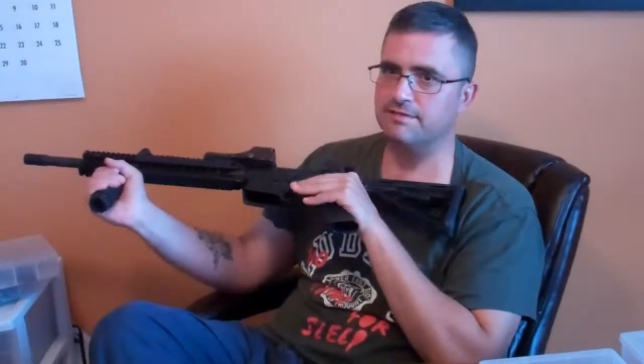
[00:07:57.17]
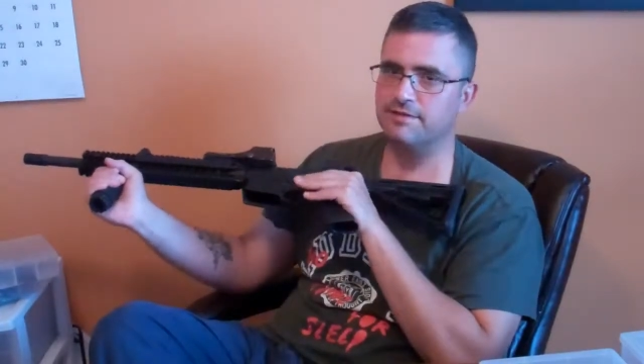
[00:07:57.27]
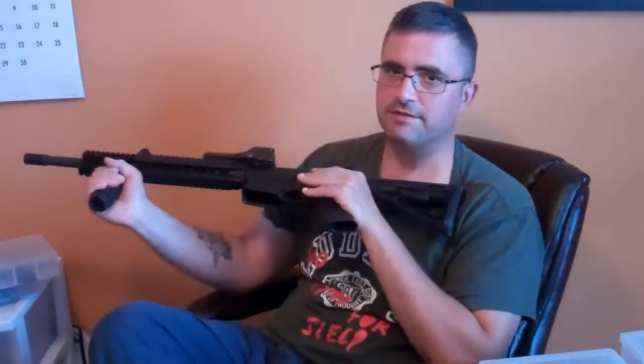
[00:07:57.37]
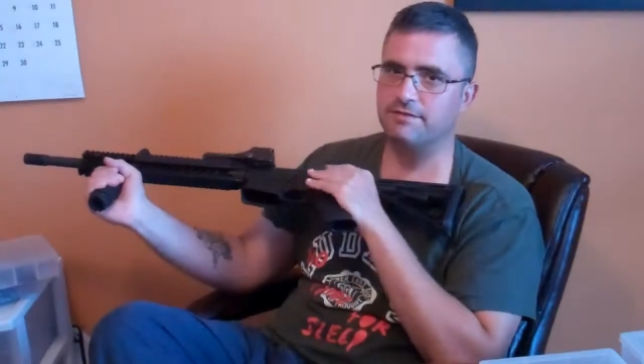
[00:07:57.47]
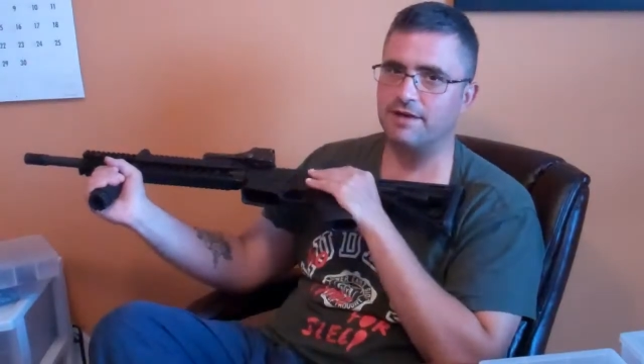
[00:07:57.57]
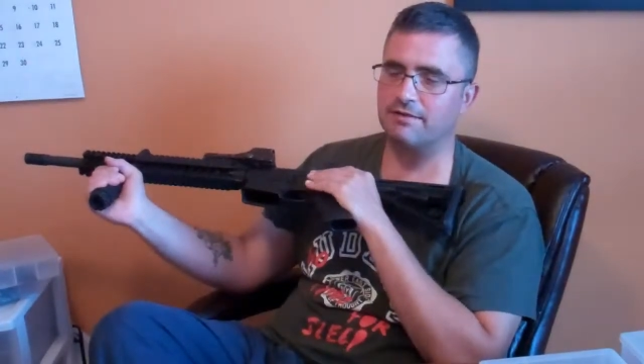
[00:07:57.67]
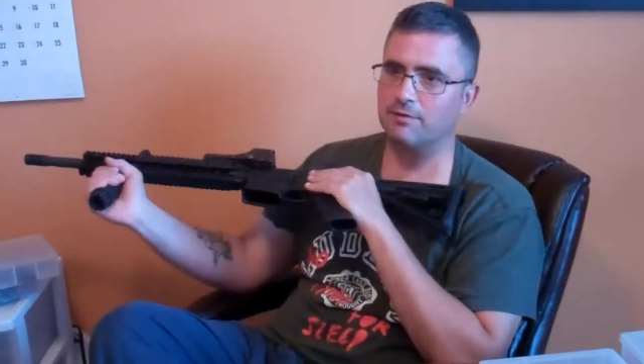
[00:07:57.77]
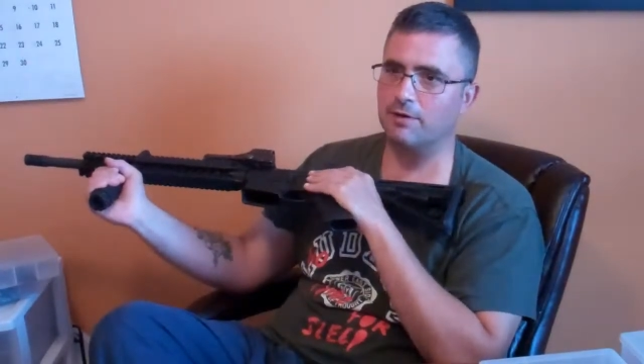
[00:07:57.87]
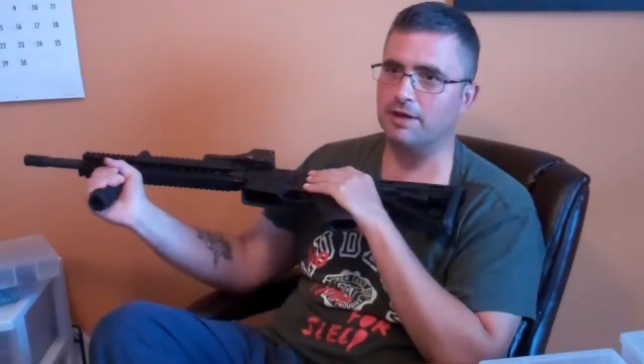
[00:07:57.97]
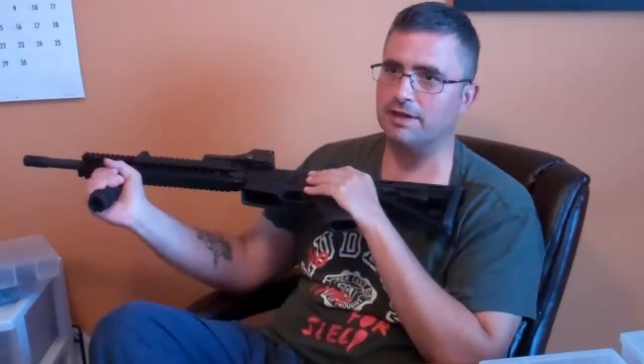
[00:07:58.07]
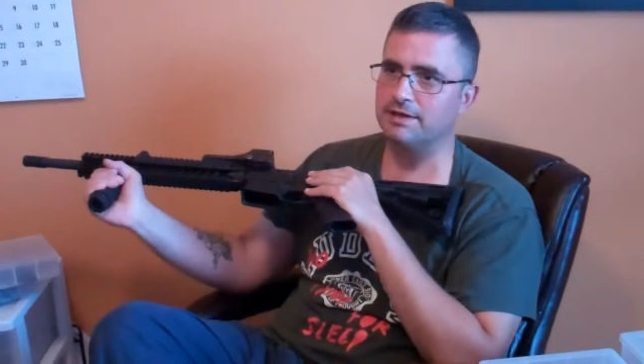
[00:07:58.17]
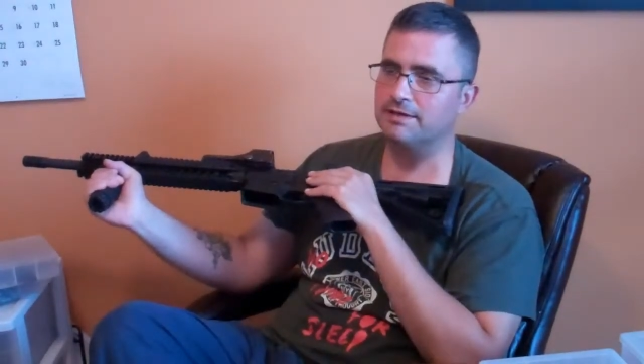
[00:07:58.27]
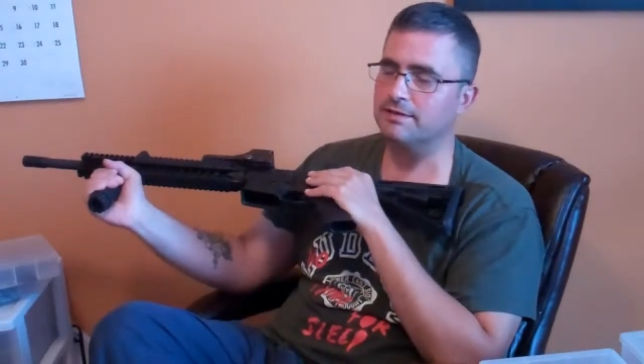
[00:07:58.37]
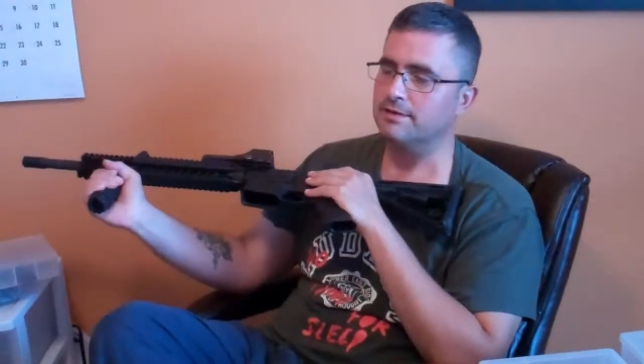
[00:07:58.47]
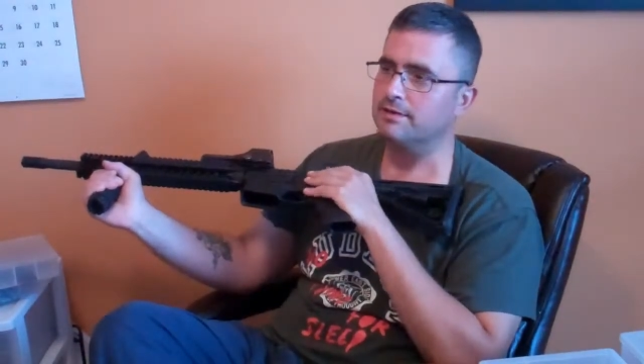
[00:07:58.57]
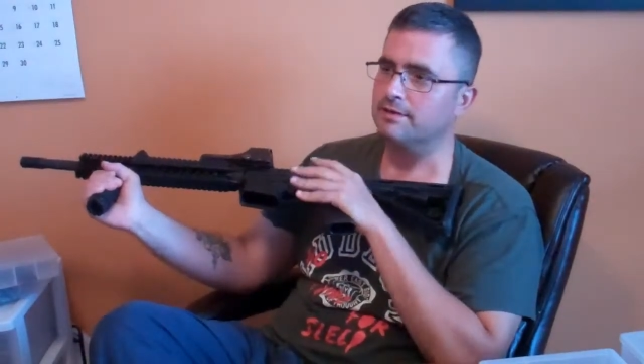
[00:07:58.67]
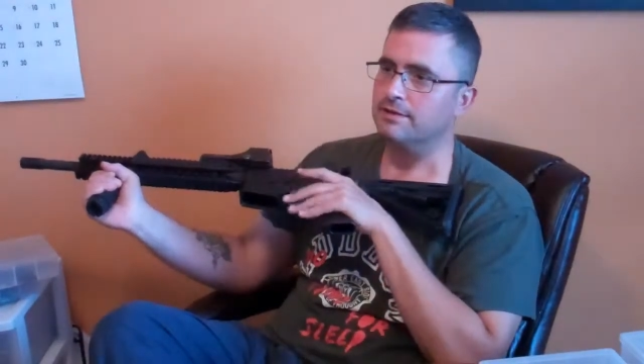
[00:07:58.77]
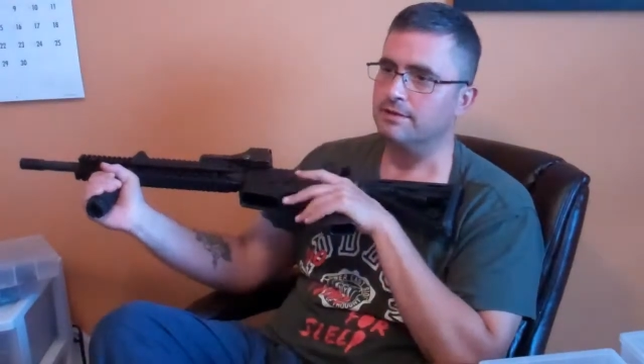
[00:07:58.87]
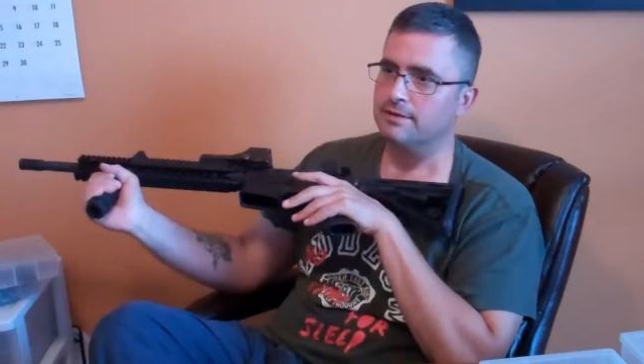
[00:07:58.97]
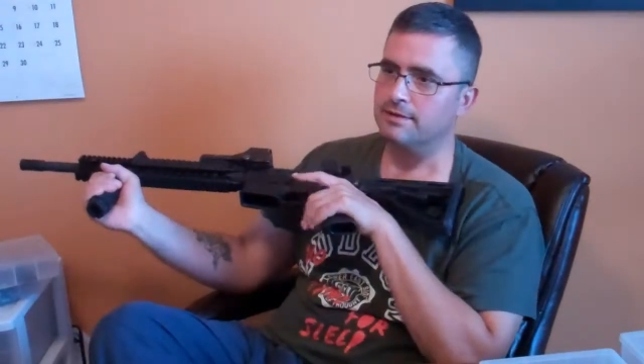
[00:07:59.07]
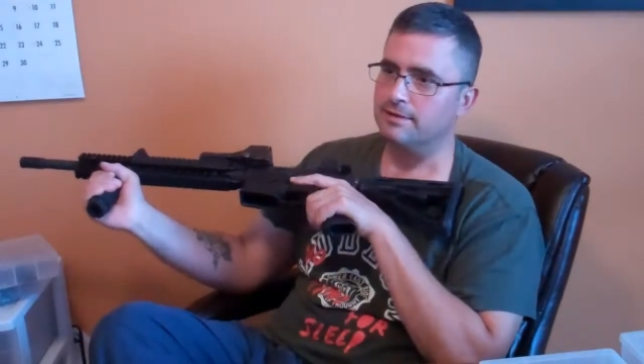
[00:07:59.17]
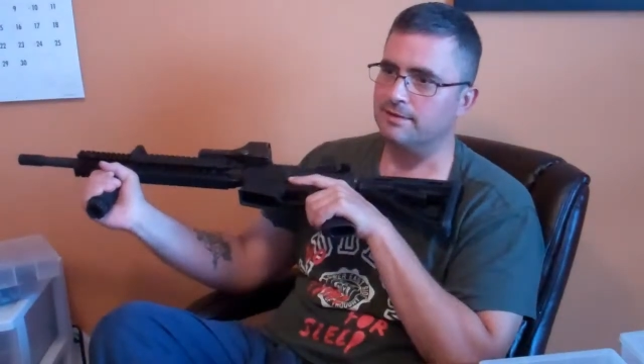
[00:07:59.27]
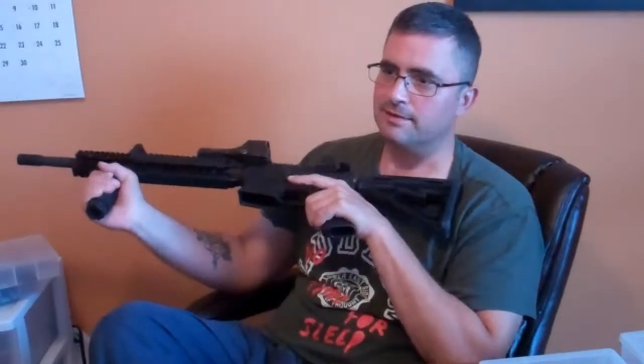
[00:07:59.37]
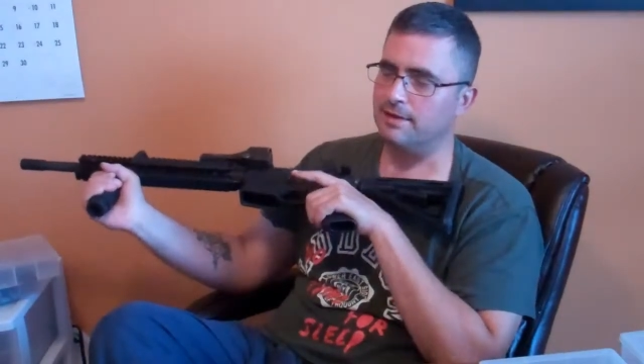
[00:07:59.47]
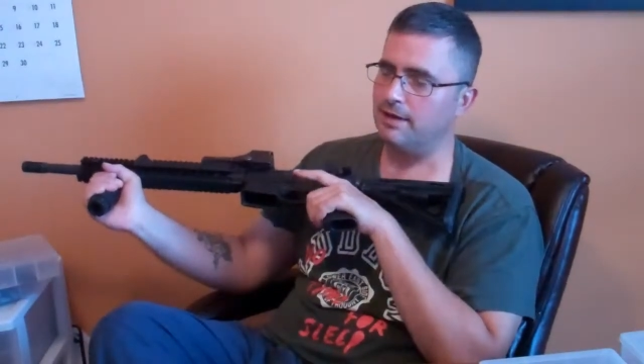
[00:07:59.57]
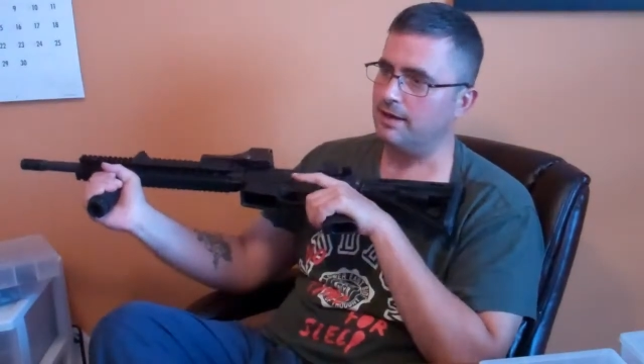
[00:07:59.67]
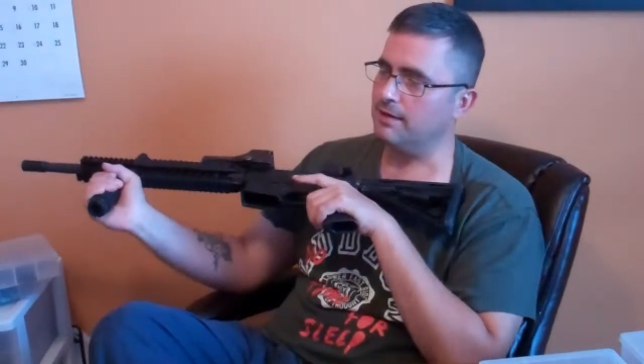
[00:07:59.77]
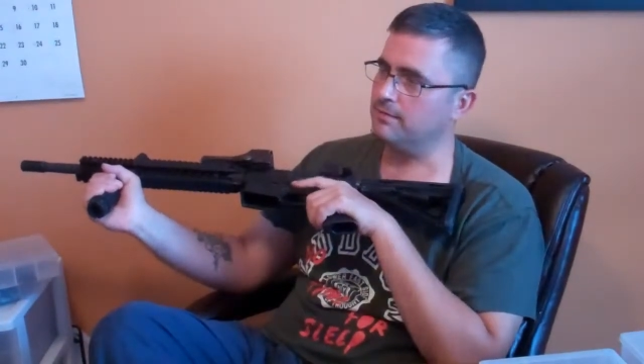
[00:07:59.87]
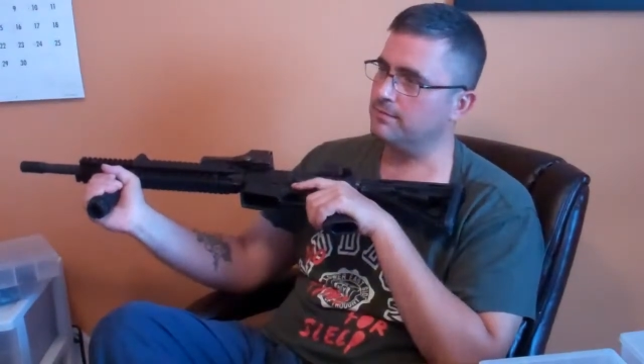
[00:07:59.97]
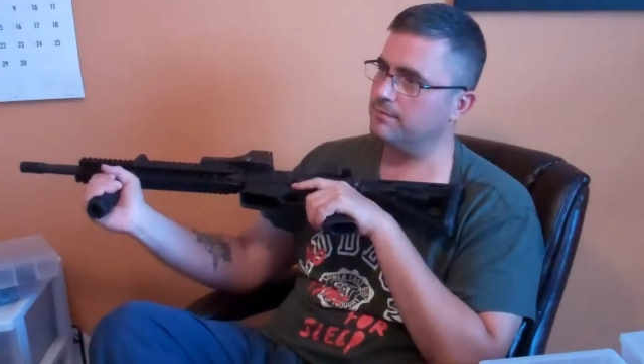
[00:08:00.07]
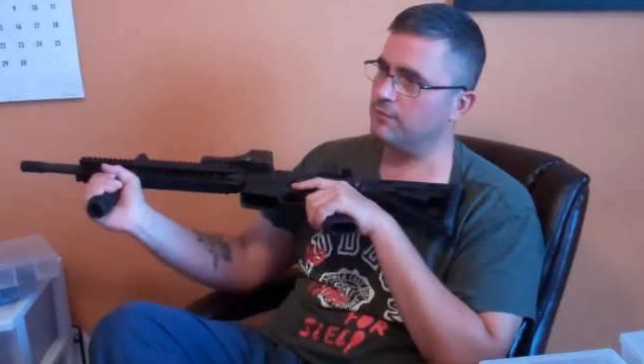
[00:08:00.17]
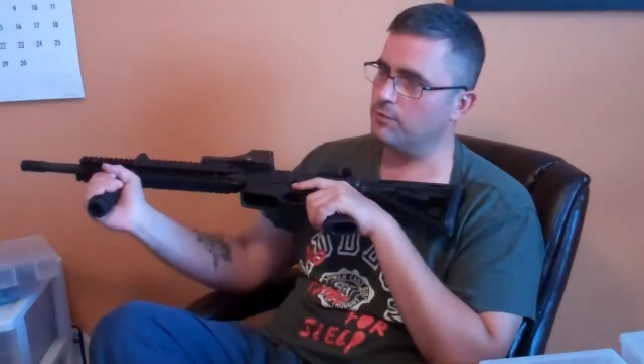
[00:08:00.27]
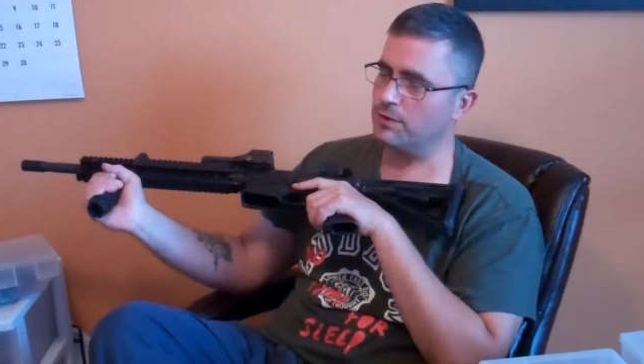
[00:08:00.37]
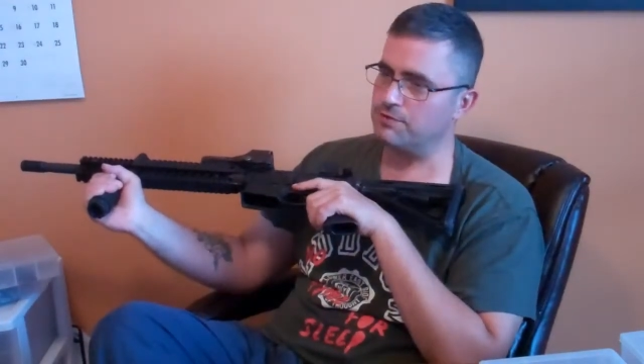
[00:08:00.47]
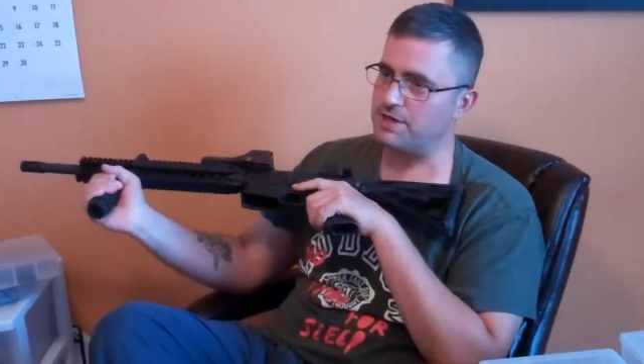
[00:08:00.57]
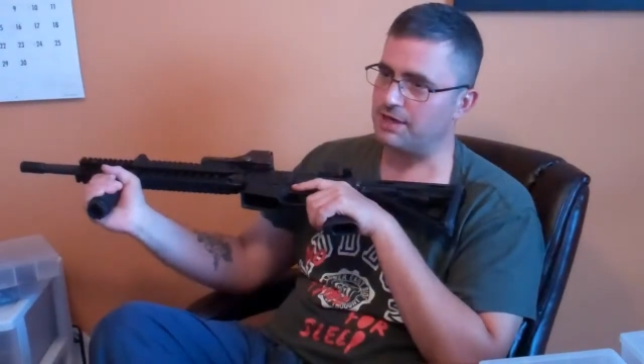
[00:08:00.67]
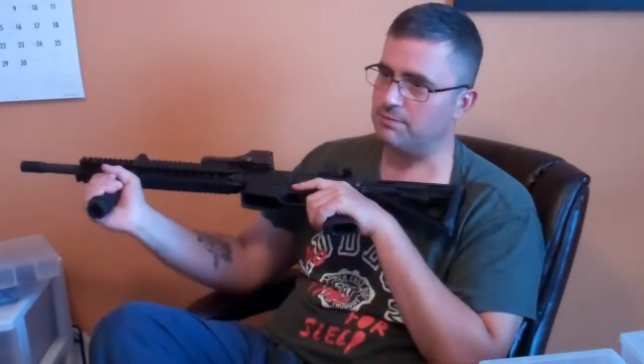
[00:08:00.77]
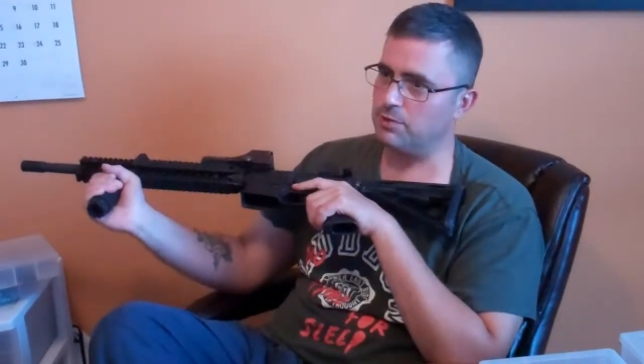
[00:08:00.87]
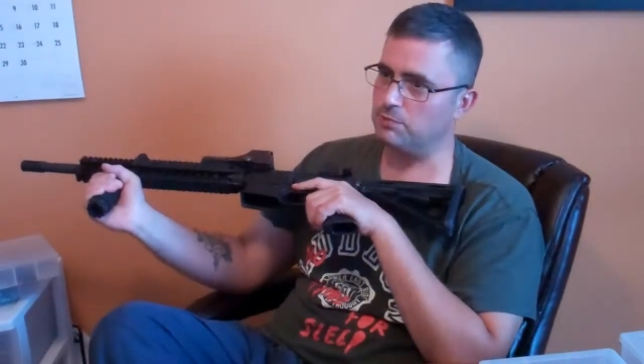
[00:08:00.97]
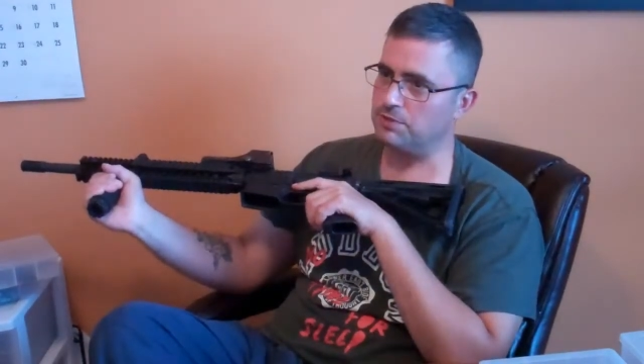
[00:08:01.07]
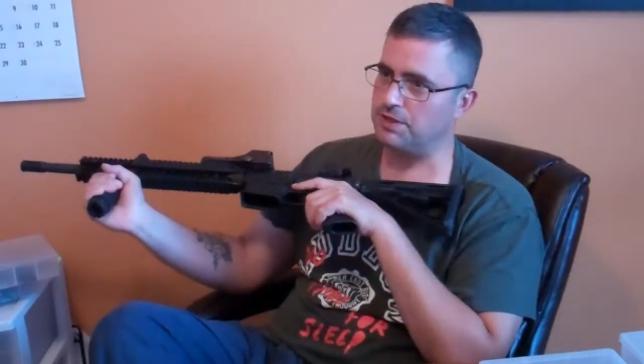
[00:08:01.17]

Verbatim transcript: 55 grain, uh, full metal jacket boat